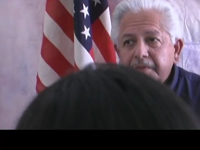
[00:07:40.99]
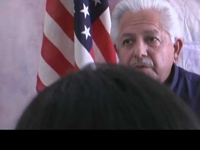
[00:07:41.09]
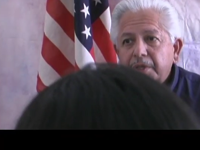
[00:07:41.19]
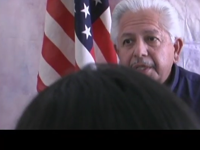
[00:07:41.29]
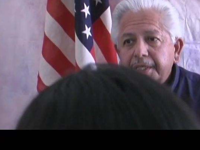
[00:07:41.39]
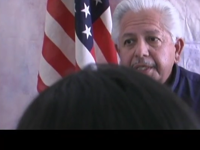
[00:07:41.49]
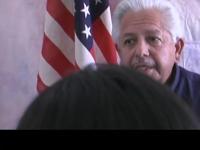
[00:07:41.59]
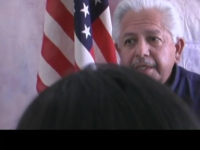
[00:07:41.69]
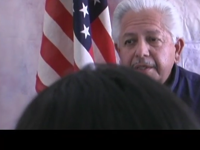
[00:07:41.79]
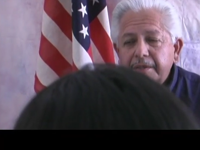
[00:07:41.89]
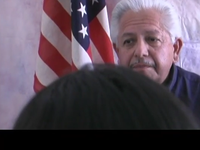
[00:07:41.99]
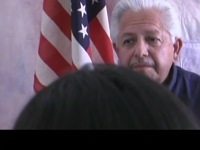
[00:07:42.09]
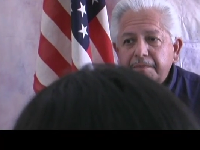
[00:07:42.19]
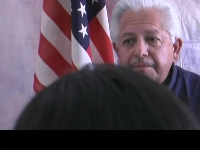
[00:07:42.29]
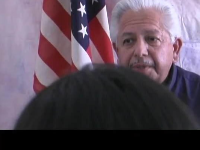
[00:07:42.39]
Well, again, you
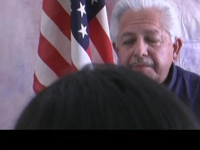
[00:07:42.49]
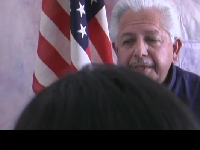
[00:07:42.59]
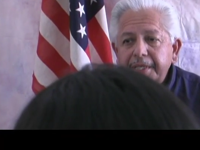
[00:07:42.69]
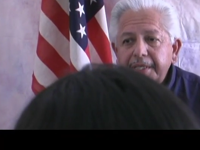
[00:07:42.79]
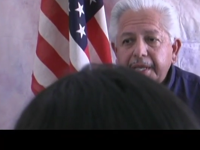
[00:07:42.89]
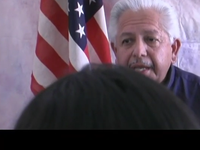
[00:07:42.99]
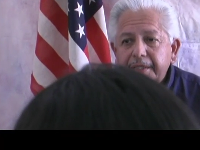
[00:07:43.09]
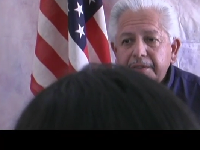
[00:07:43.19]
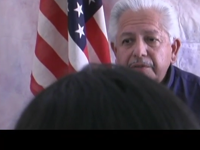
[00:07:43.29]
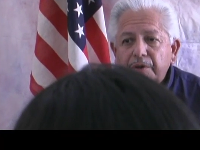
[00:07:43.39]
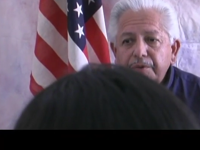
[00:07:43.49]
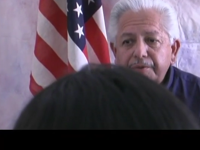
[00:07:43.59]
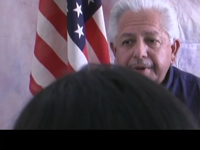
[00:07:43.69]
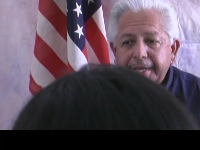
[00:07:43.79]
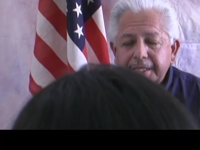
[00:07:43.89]
know, being at the lower
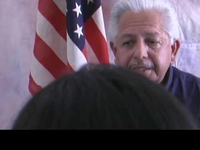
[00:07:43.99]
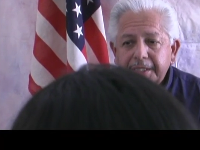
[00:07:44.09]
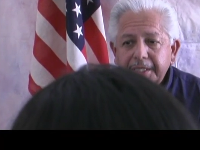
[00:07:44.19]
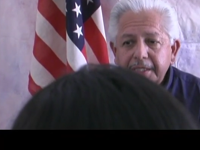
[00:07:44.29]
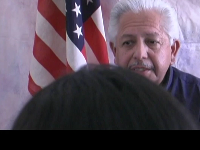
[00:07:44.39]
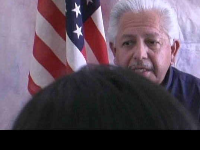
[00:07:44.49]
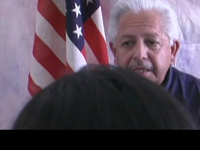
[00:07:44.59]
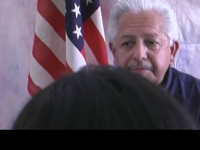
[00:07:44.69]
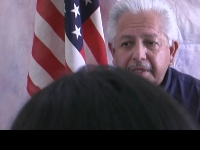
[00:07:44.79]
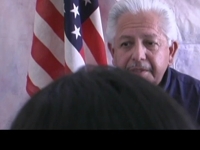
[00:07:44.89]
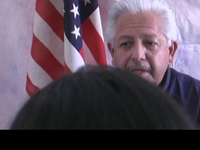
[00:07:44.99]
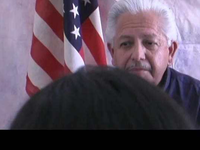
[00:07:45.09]
ranks, at that time, I, I